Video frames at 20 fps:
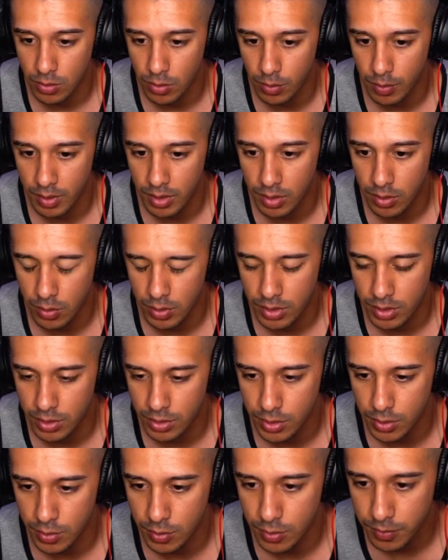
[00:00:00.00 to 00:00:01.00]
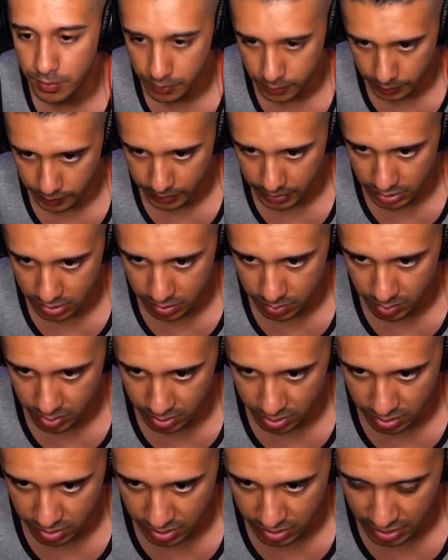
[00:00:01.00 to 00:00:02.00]
What we are going to do is put
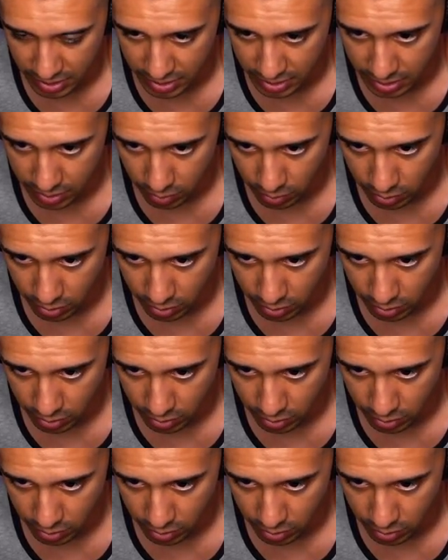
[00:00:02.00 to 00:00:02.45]
the tight end on